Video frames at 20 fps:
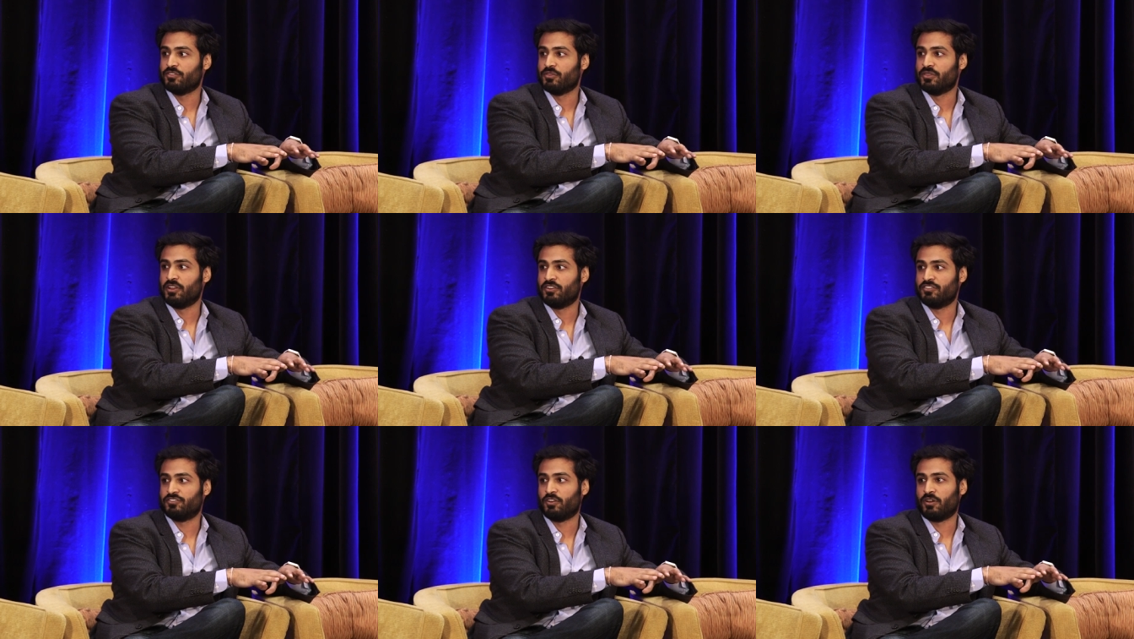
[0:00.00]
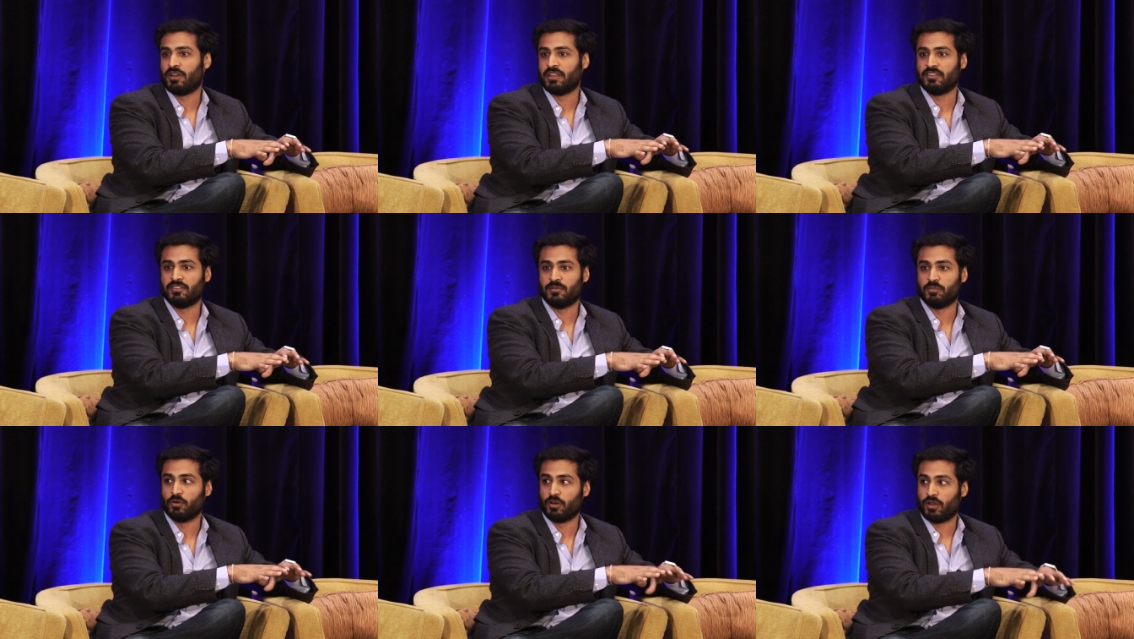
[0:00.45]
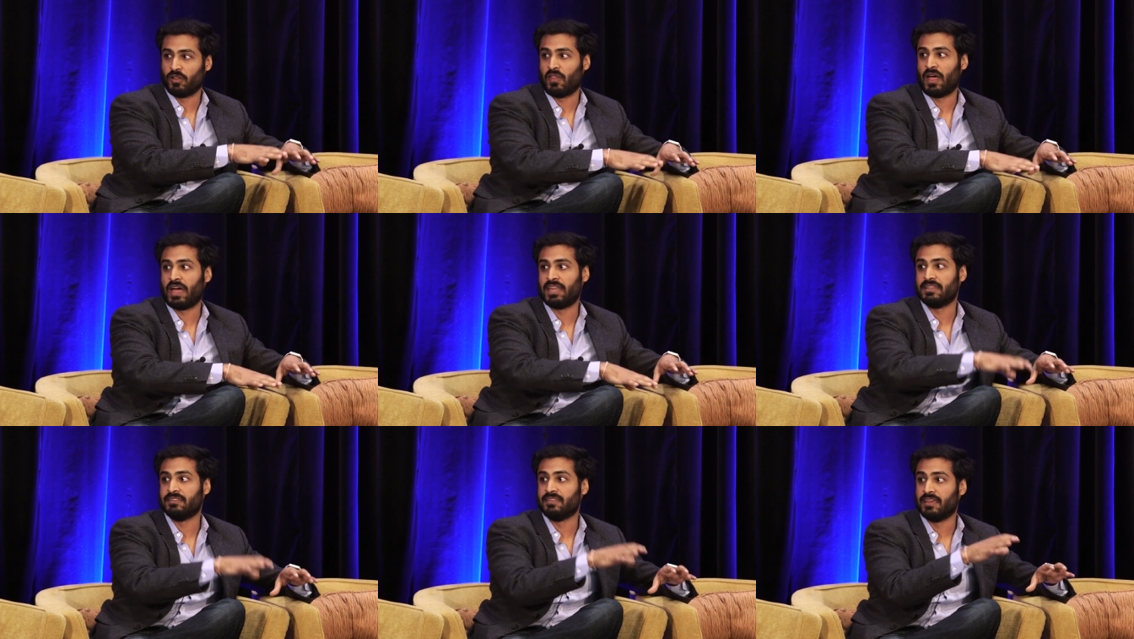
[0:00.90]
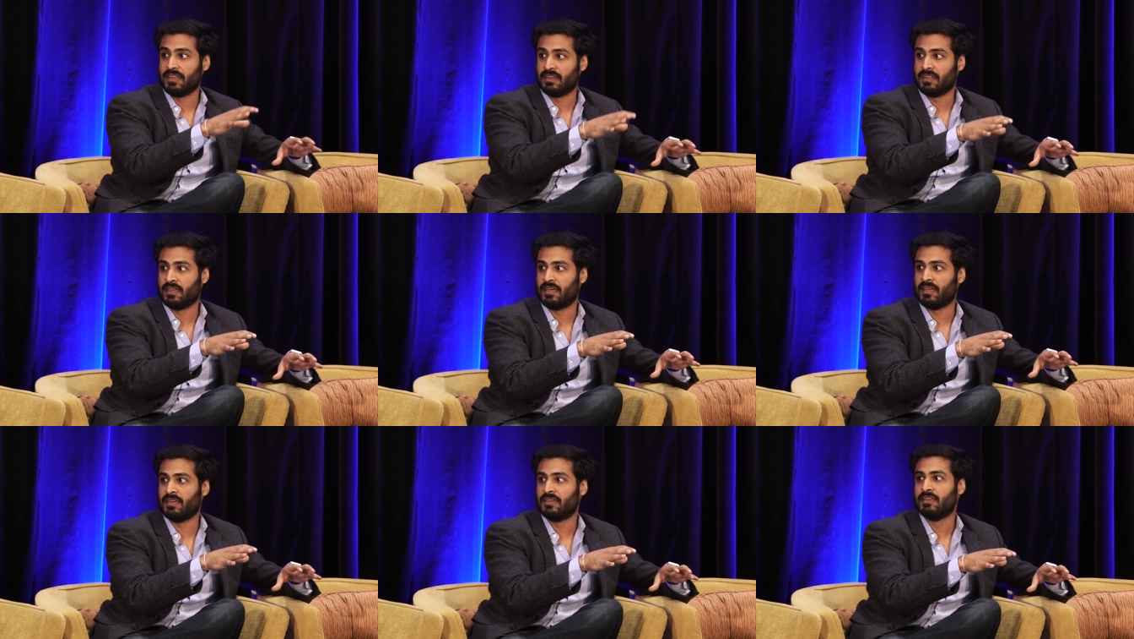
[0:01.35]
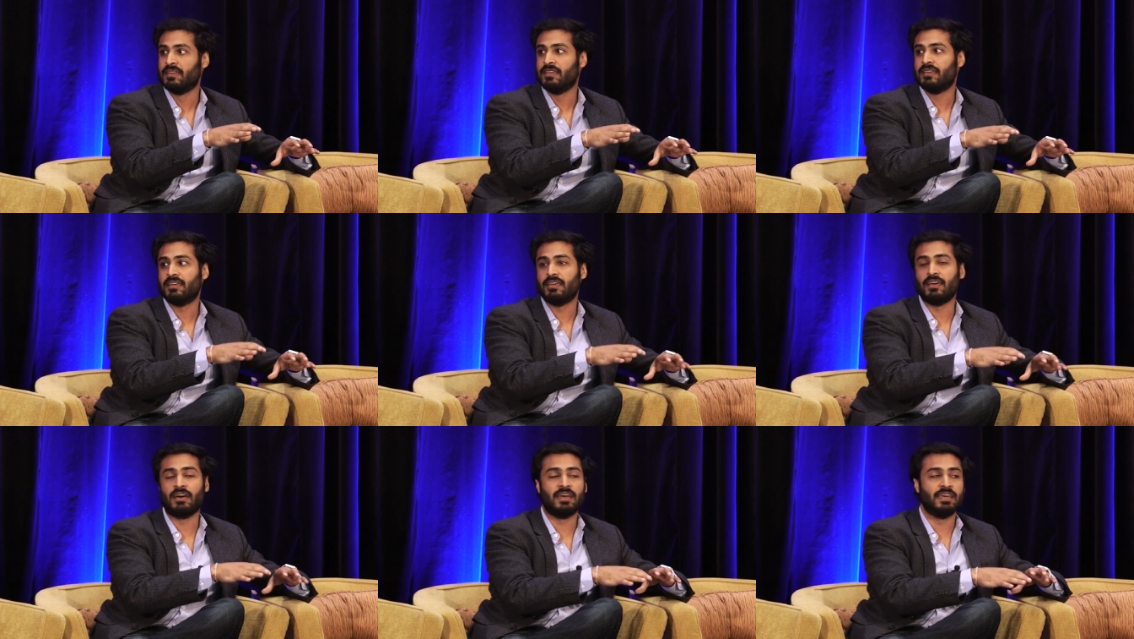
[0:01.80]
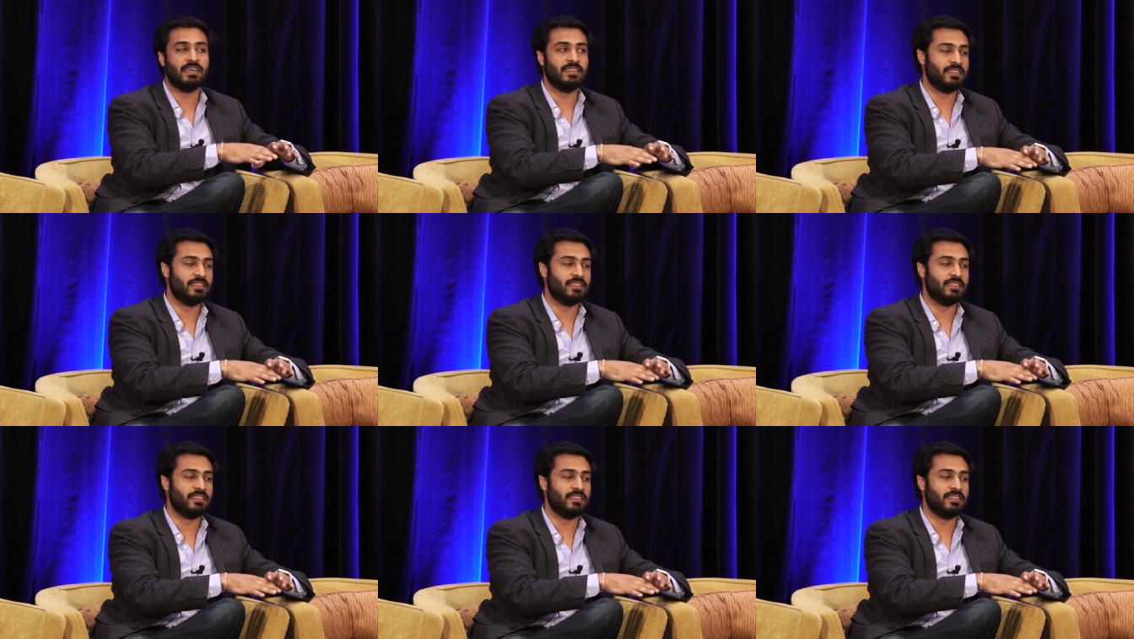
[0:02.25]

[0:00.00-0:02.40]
So they're starting to put a lot of data uh,